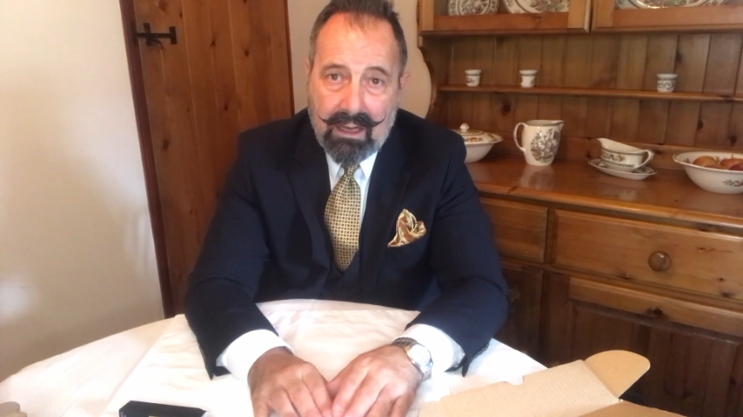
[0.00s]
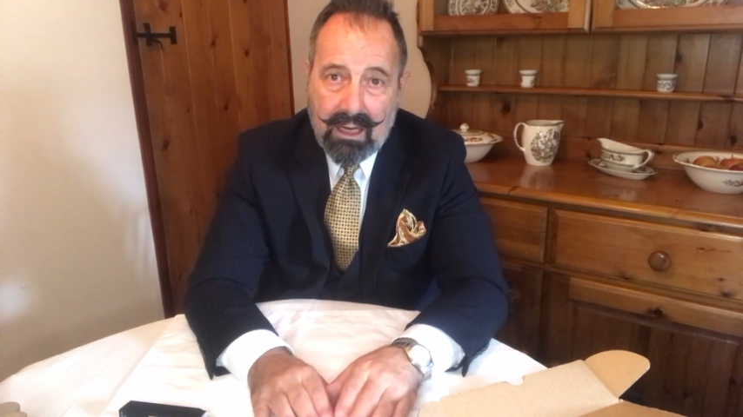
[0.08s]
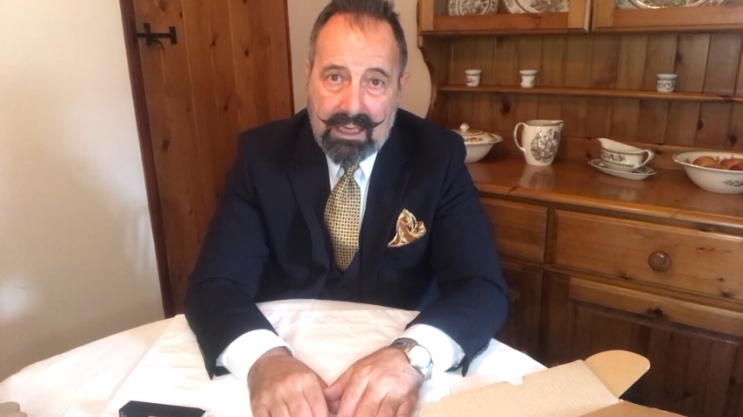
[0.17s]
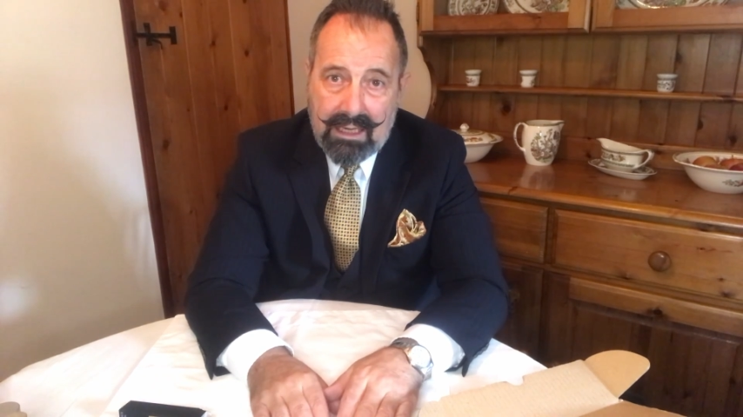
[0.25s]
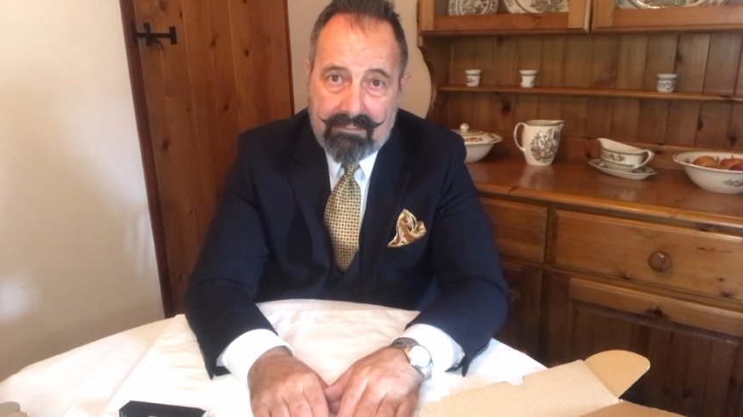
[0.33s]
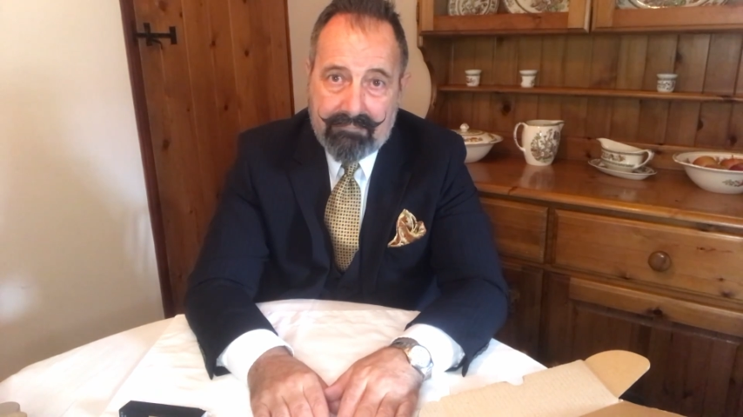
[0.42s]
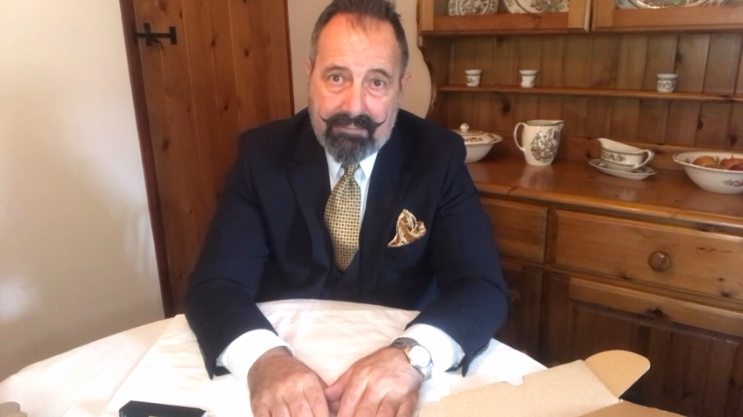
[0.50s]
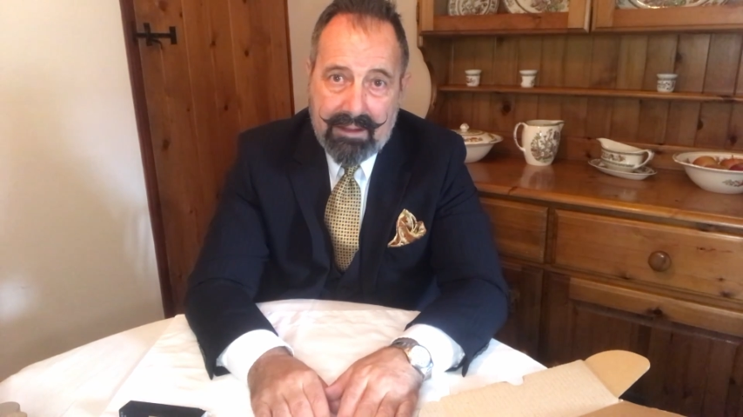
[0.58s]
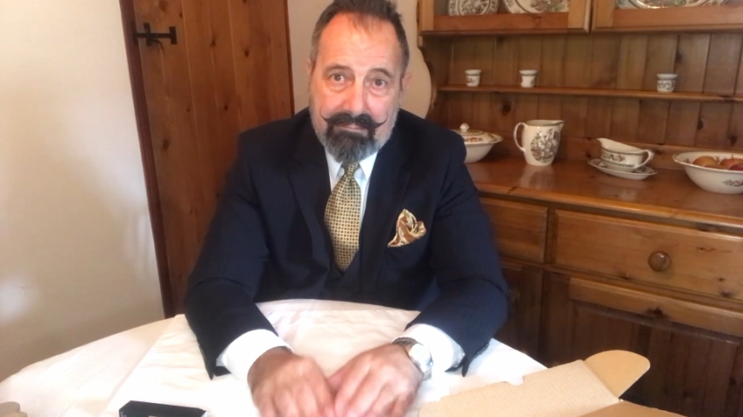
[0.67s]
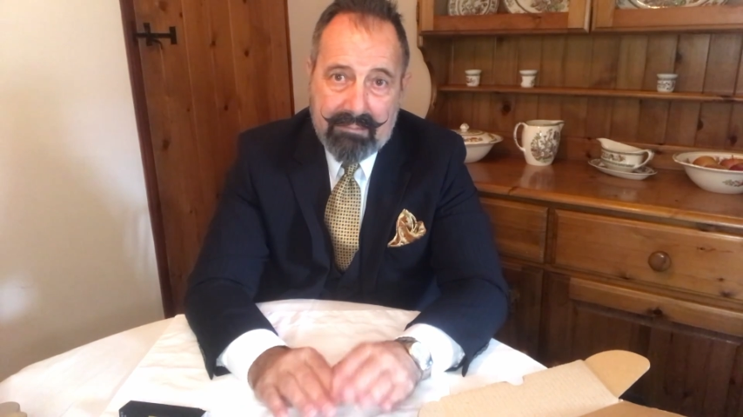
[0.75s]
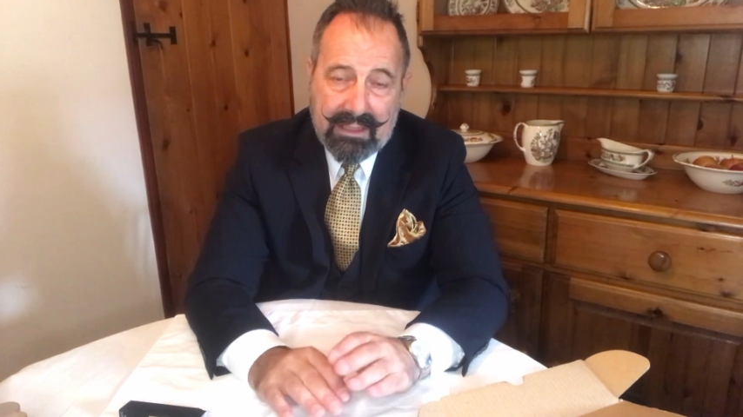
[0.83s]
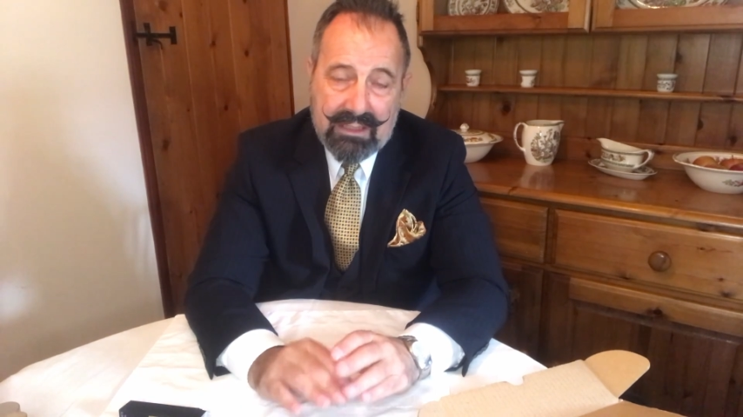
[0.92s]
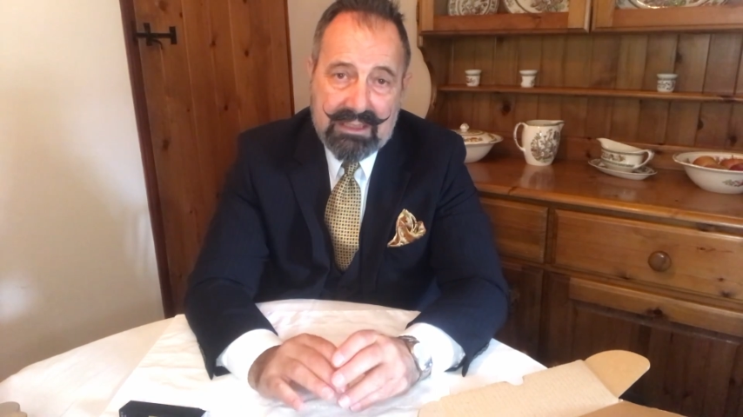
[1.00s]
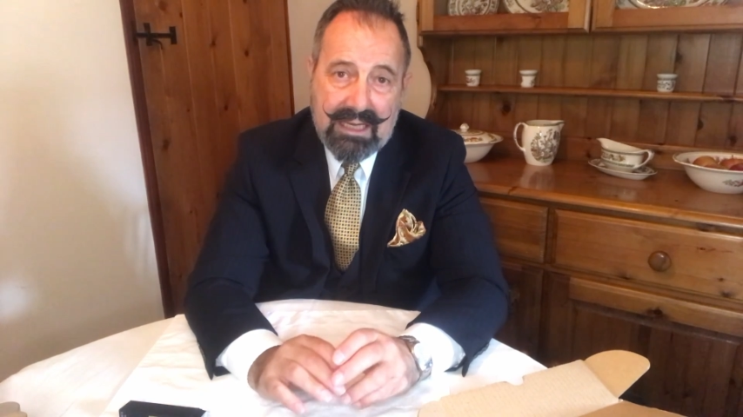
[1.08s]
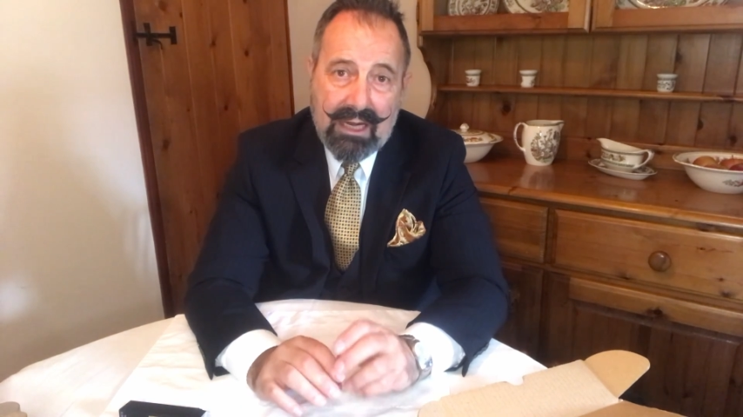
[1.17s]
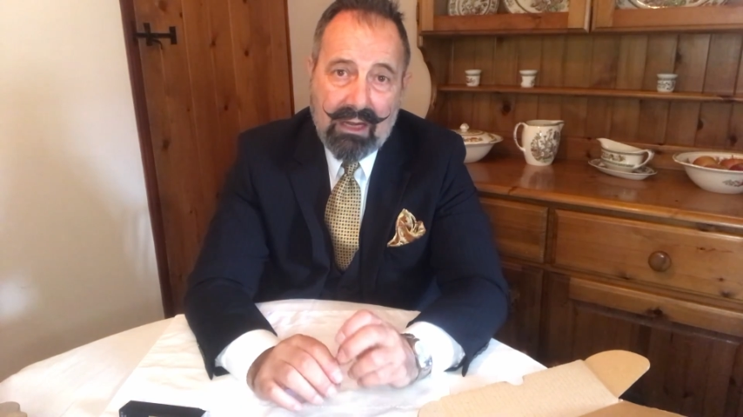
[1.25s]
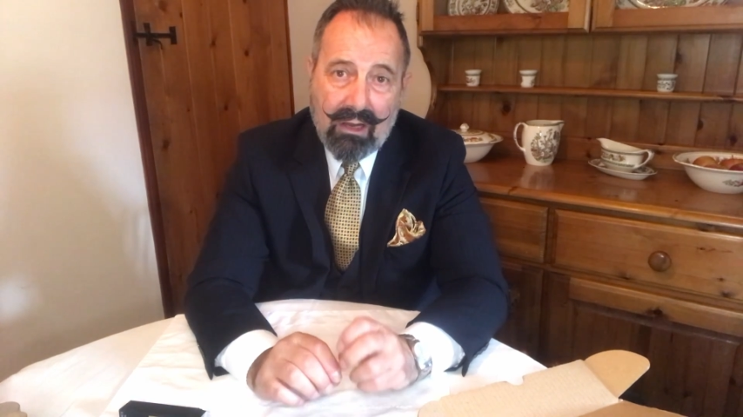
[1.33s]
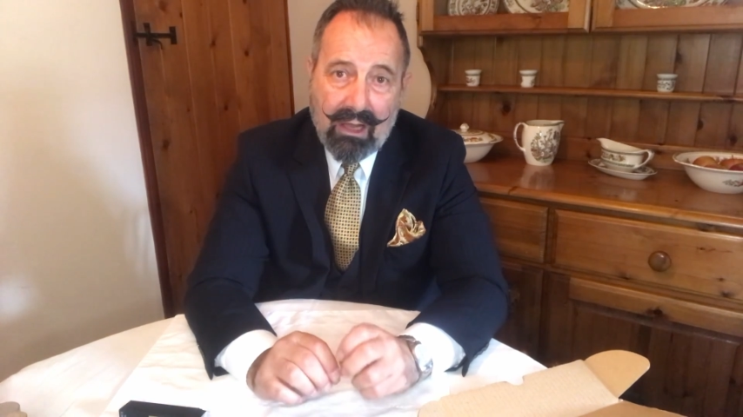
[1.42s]
I love them because
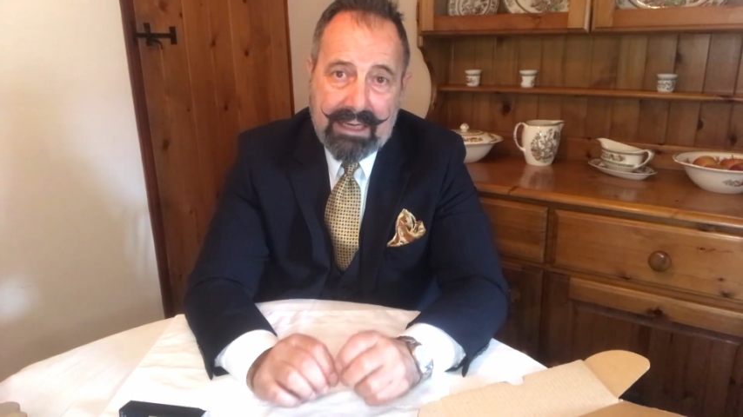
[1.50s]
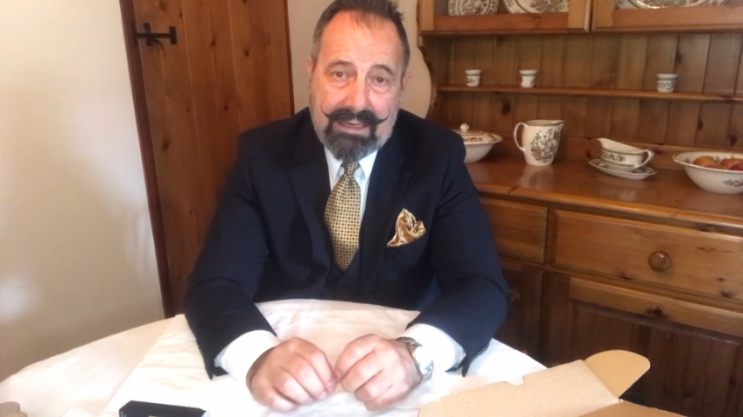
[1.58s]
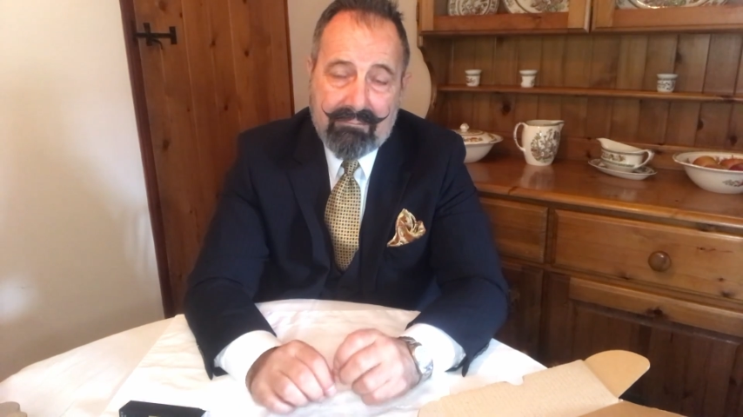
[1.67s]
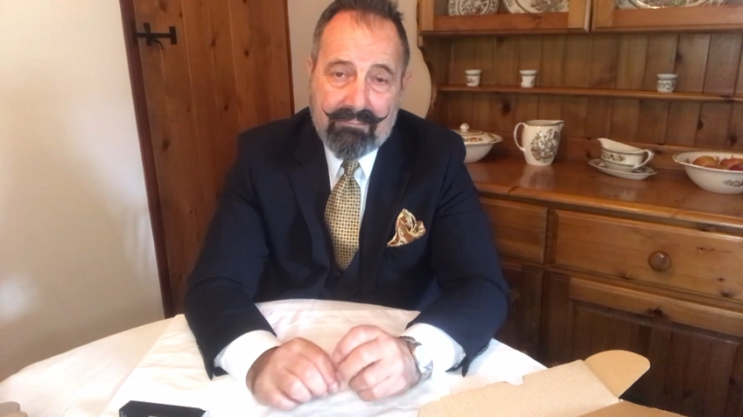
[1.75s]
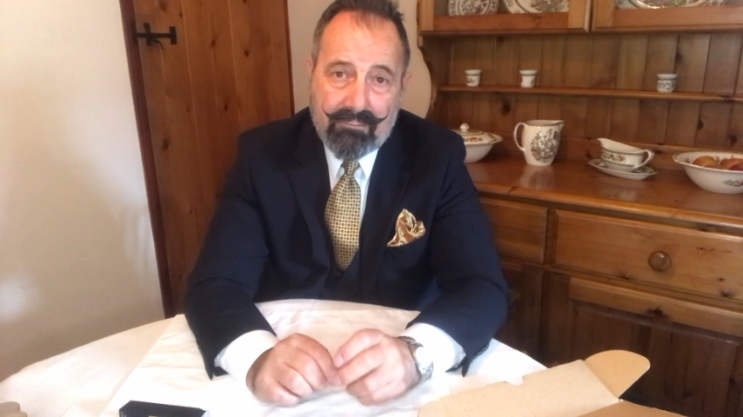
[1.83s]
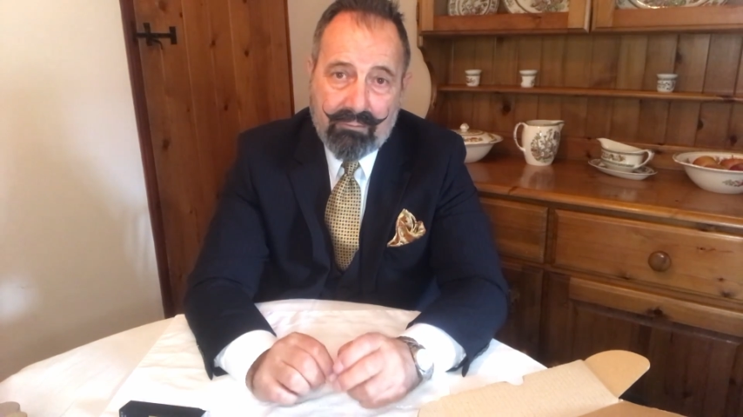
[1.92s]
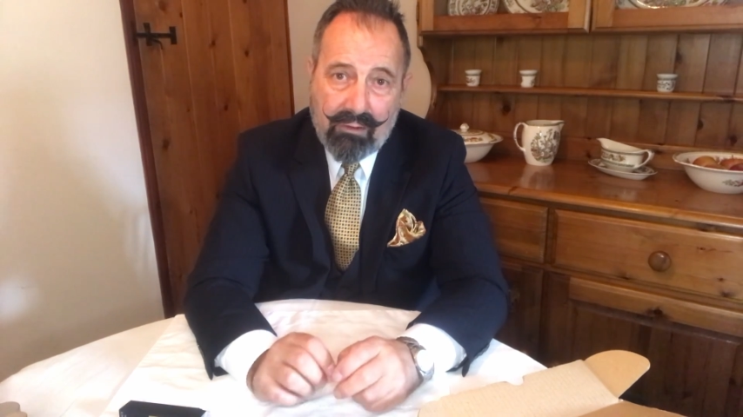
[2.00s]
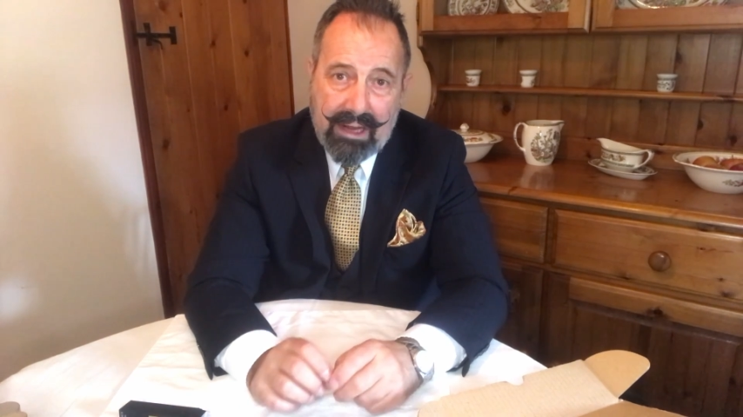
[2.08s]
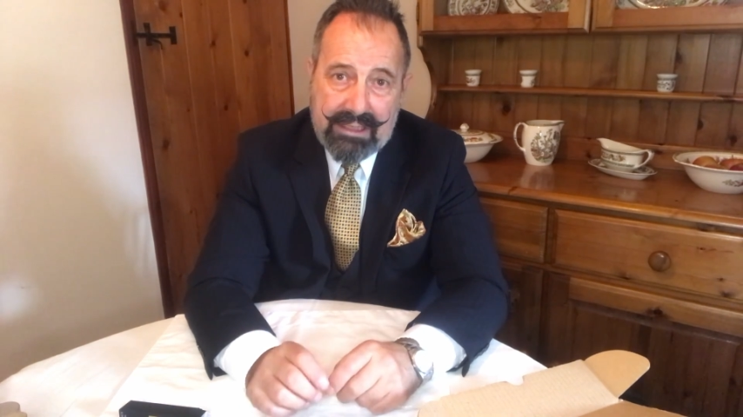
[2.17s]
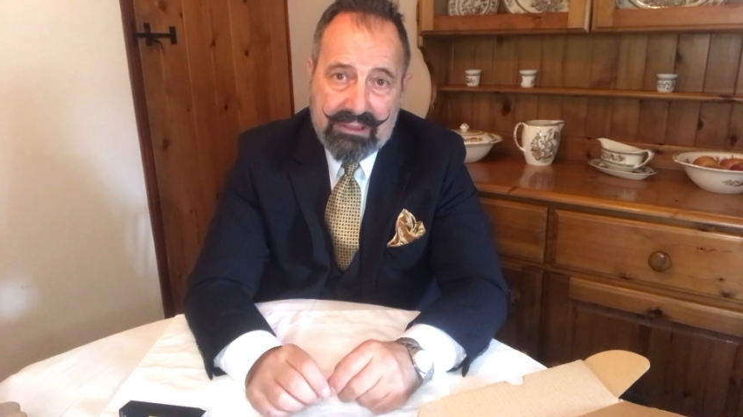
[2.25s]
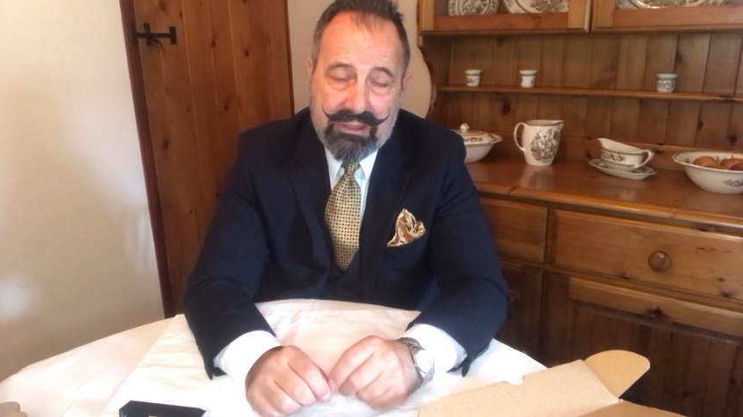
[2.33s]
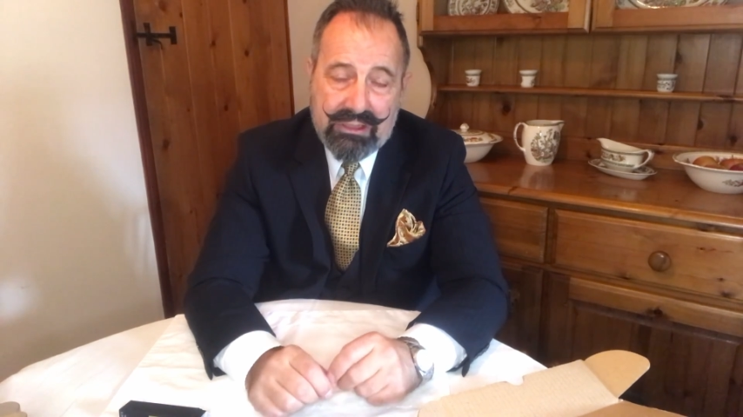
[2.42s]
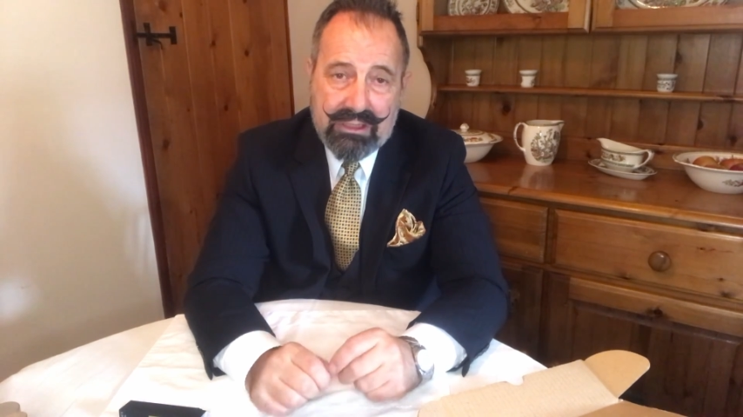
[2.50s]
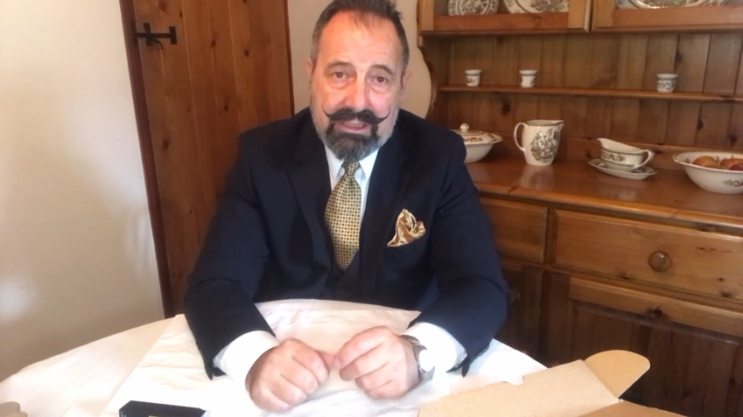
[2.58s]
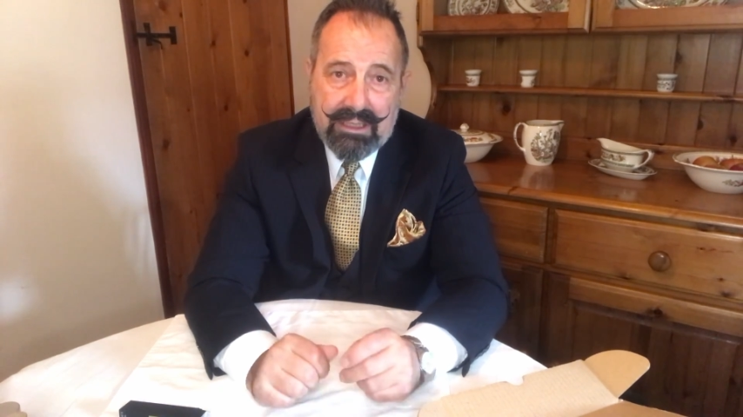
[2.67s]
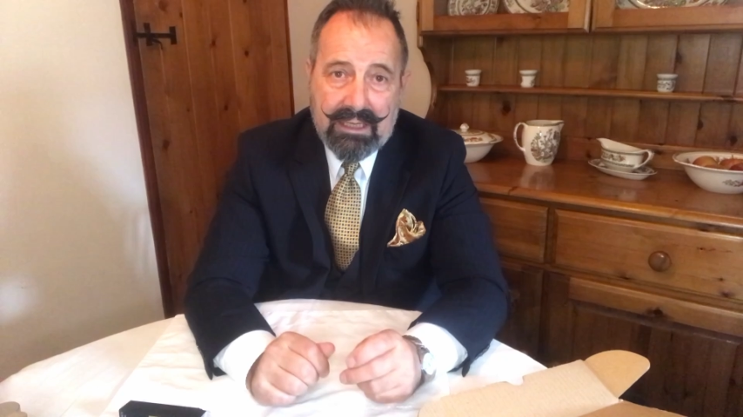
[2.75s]
they're light and fresh,